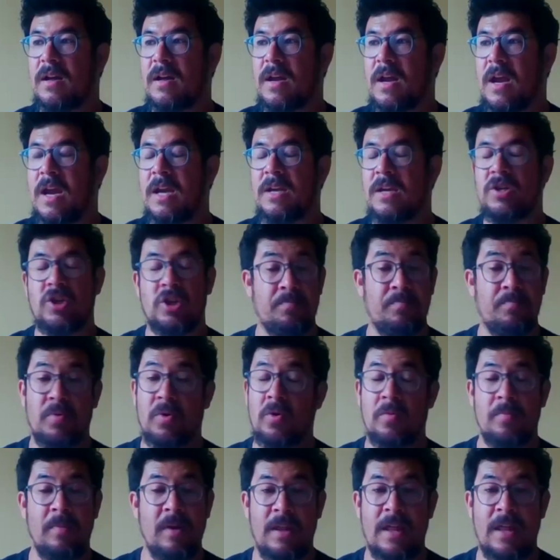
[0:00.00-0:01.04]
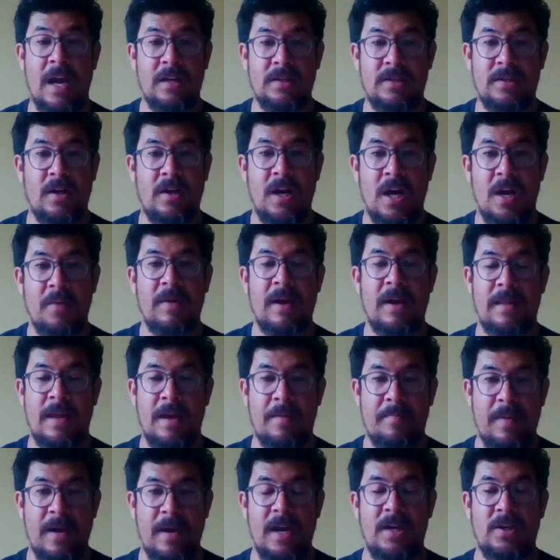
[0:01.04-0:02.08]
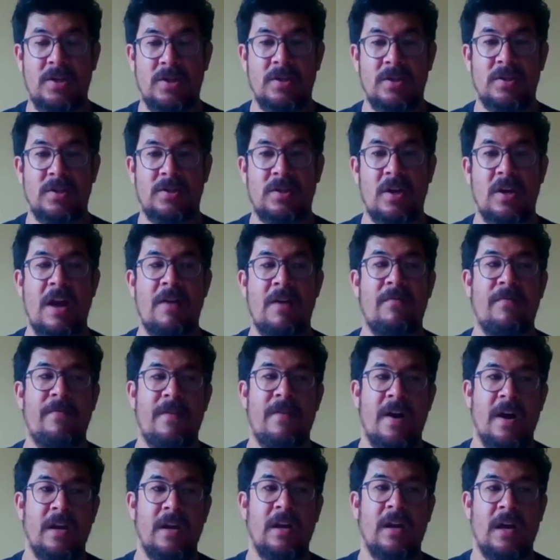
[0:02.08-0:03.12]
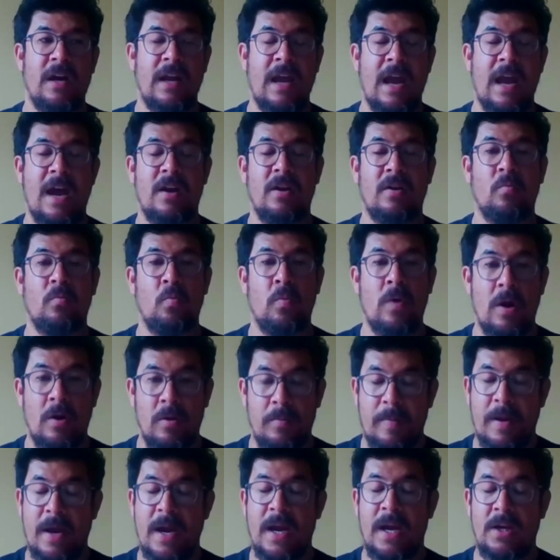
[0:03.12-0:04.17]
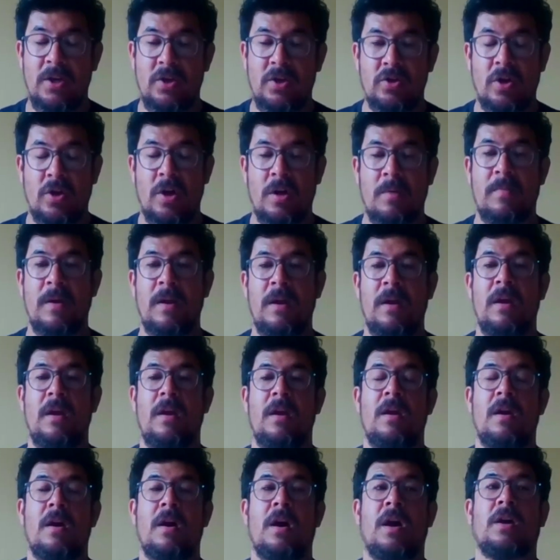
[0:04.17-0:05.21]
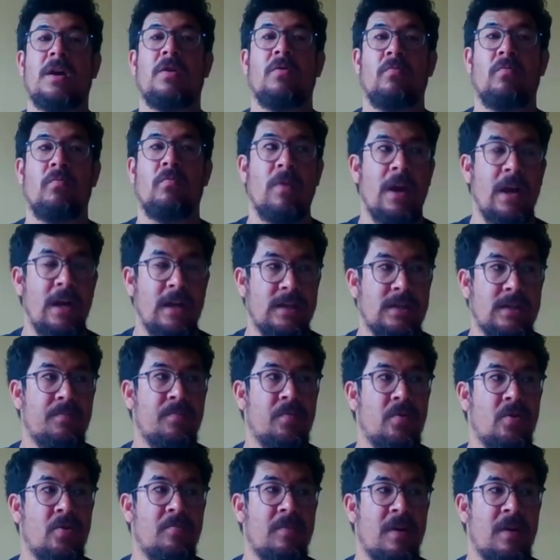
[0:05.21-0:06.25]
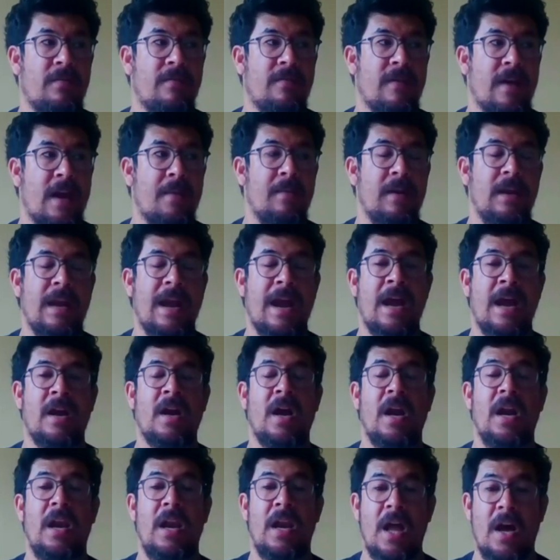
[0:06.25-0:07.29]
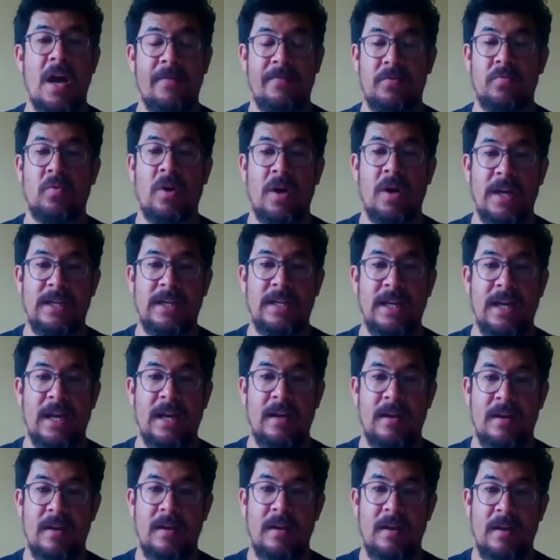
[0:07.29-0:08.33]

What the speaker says: it just bought me that time and that patience. So now finally I had a well-paying job. I could really support my family and I loved what I did.